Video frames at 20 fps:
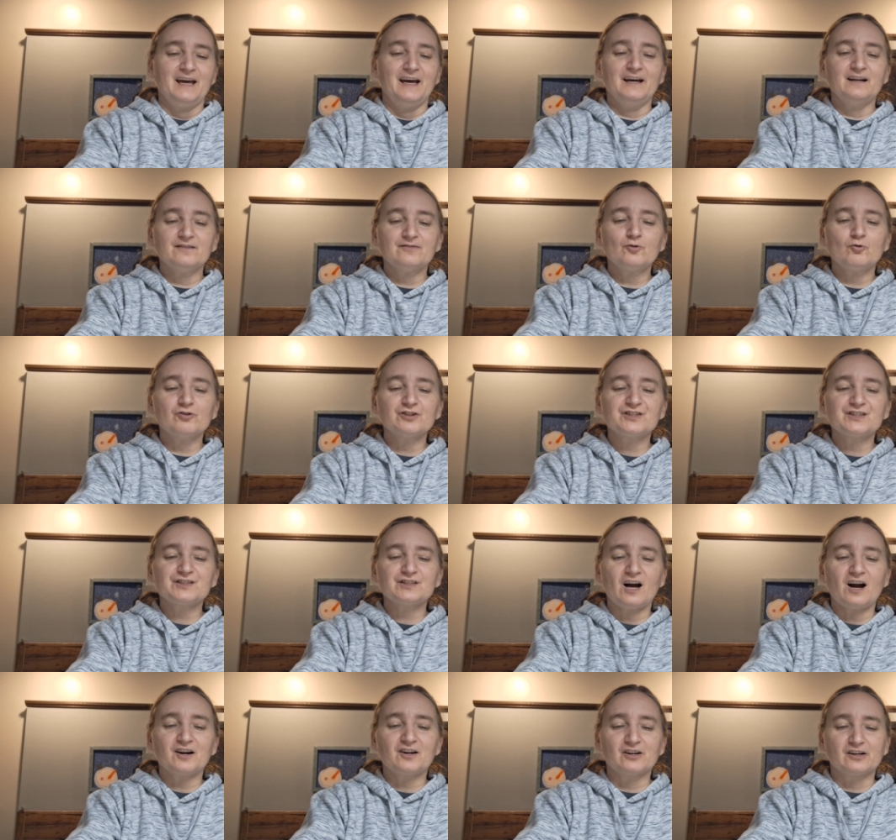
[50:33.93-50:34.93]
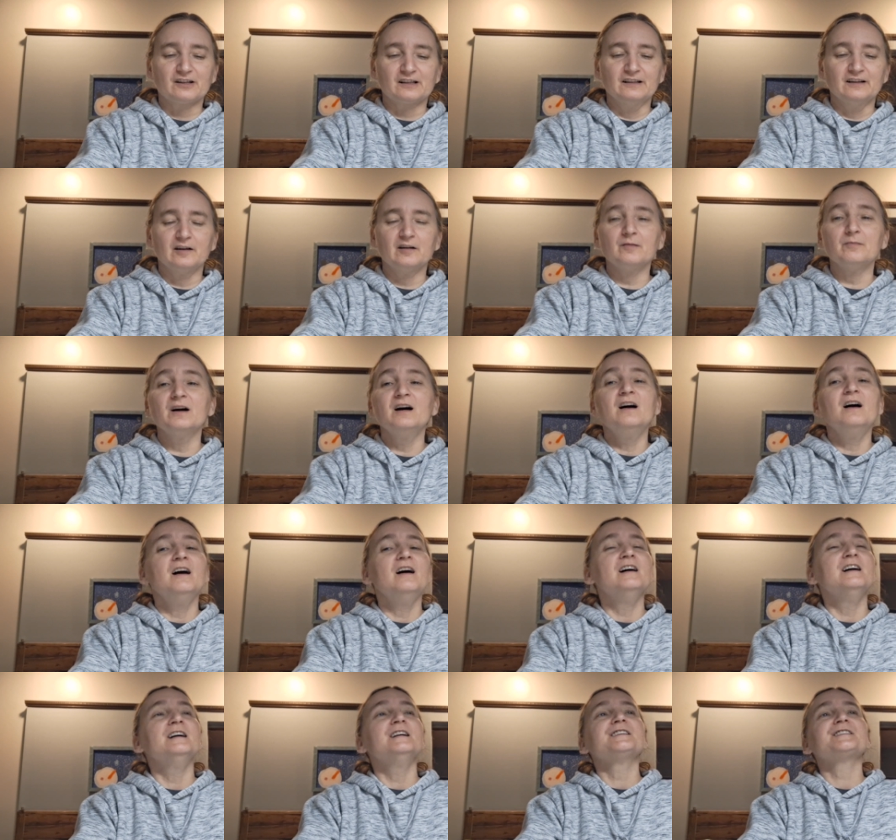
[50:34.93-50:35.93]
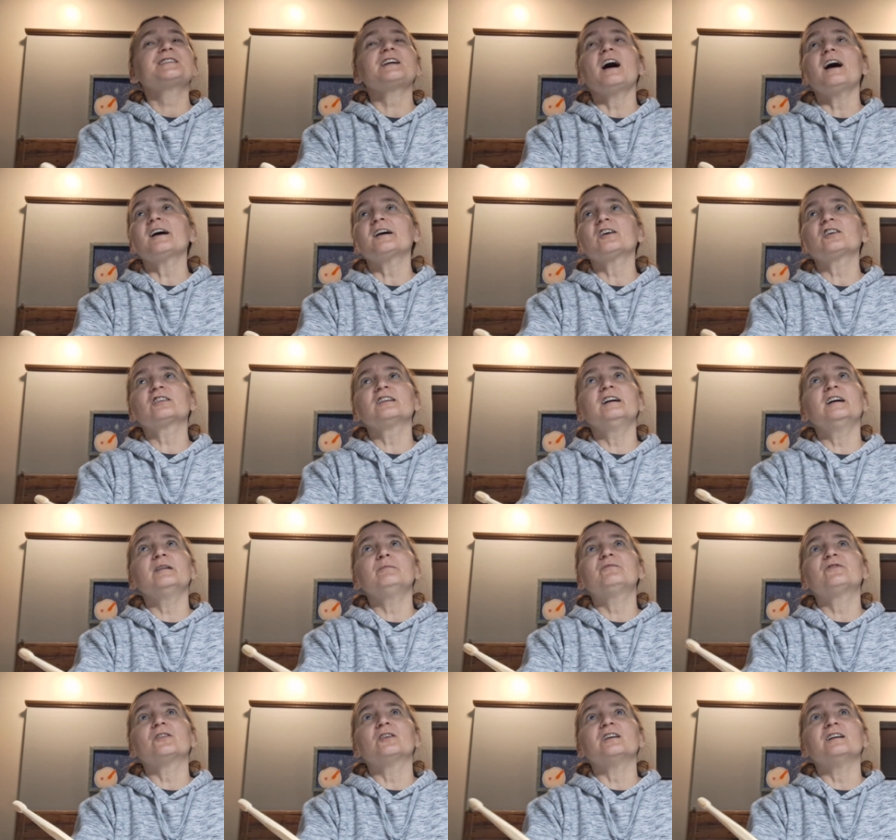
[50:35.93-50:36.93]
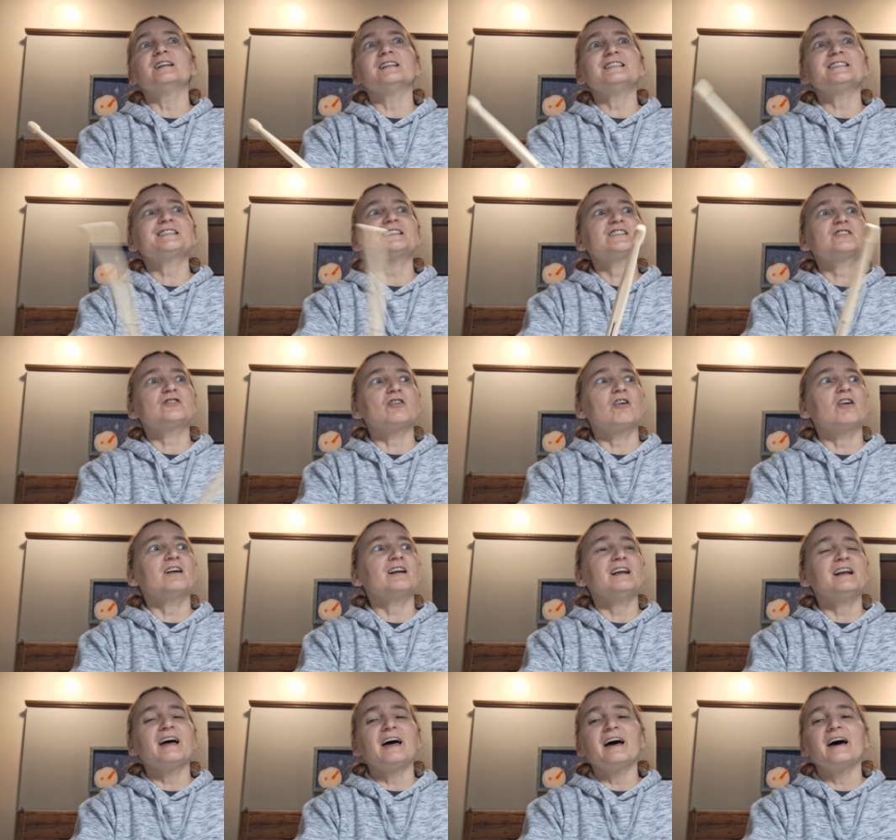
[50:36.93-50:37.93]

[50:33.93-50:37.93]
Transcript: And of course, soccer club soccer club for us started